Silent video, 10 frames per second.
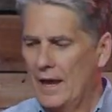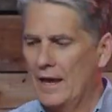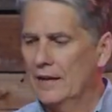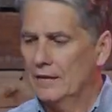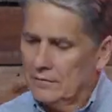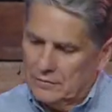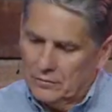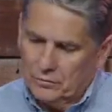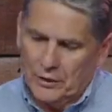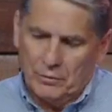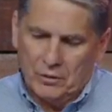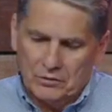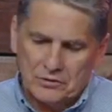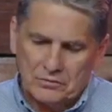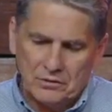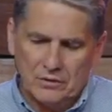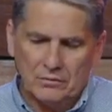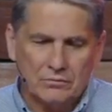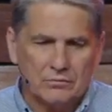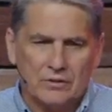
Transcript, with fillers: and we will, you know,